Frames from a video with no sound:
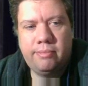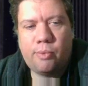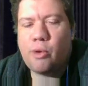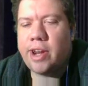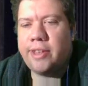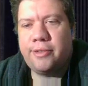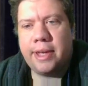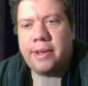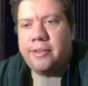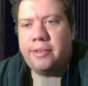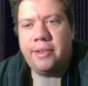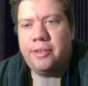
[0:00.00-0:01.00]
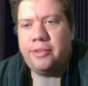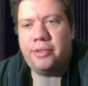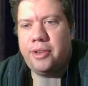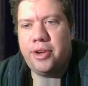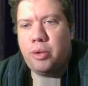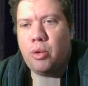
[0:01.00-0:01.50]
46 is
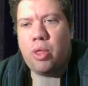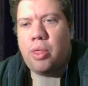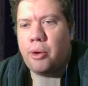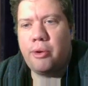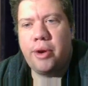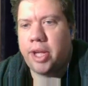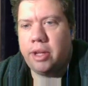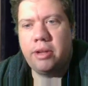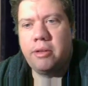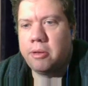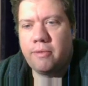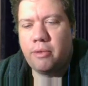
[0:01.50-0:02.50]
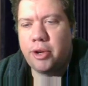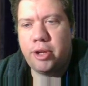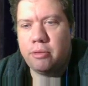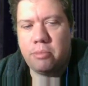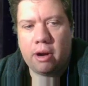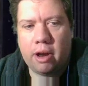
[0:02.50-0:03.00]
the new 30 for
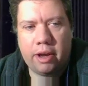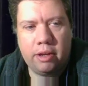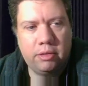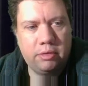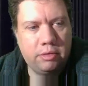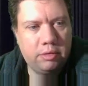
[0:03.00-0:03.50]
you, Brian.